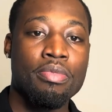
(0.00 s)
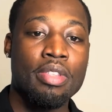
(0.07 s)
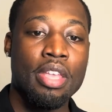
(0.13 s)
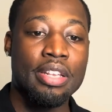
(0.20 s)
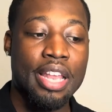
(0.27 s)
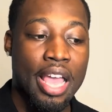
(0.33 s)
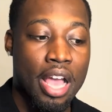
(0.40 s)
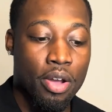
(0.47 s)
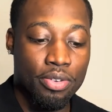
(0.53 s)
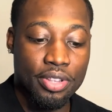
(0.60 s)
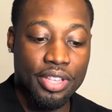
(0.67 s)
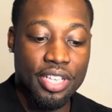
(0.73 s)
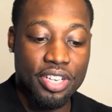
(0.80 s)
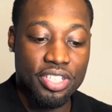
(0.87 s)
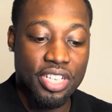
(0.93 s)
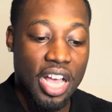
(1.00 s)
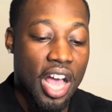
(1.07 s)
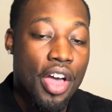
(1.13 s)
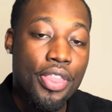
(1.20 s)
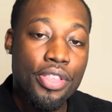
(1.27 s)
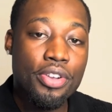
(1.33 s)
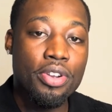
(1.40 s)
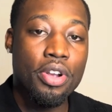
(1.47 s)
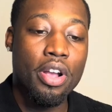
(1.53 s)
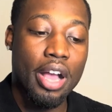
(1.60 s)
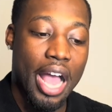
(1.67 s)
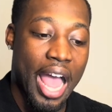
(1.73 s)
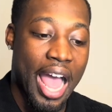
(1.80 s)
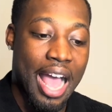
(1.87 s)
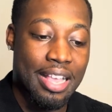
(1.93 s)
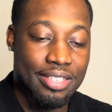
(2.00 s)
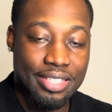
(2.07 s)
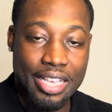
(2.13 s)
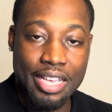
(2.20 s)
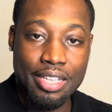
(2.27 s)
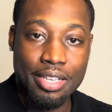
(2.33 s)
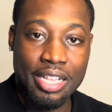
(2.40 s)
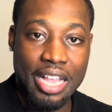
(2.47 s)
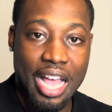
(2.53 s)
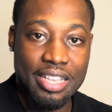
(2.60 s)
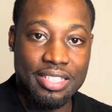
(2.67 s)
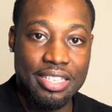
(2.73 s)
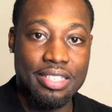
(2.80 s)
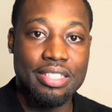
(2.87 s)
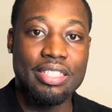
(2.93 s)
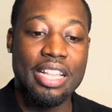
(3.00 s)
Now, there's other asset classes